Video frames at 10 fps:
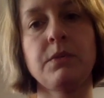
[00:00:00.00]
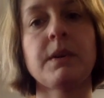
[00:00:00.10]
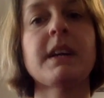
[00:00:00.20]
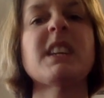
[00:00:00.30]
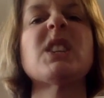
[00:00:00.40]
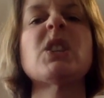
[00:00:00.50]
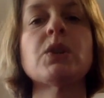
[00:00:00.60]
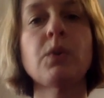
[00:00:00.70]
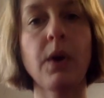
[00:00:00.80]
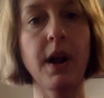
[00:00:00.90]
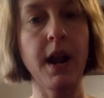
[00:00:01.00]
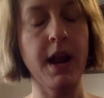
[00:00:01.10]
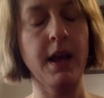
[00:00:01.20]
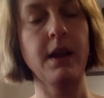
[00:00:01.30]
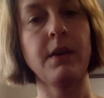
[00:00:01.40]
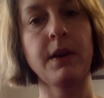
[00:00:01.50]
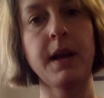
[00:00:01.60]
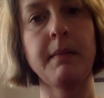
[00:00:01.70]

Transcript: We're going to shorten it, okay,